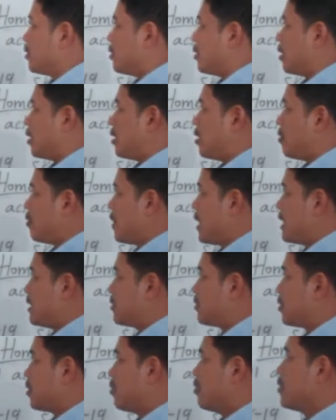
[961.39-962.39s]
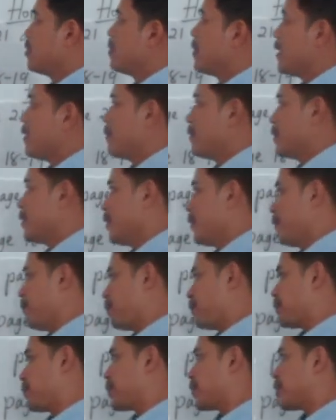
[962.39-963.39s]
all right, so
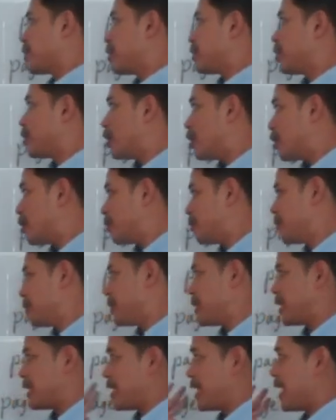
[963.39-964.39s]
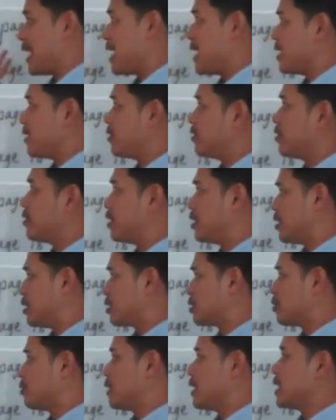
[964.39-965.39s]
remember, it has
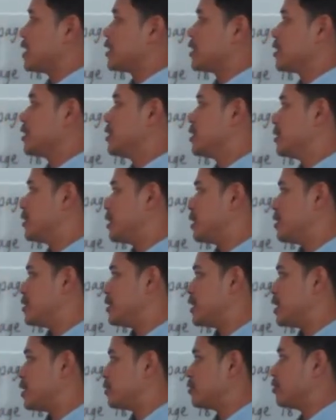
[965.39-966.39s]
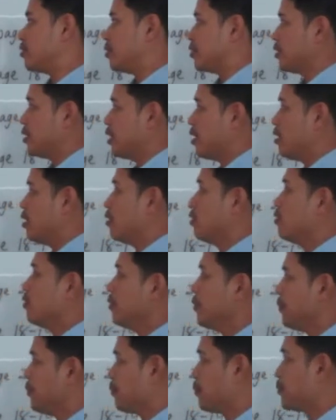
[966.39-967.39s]
a question and then yes or
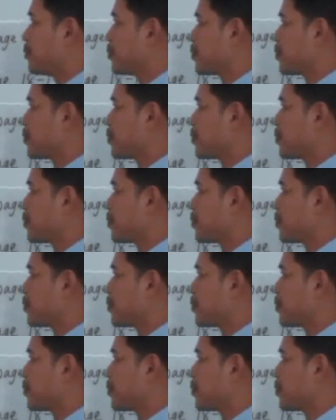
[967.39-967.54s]
no.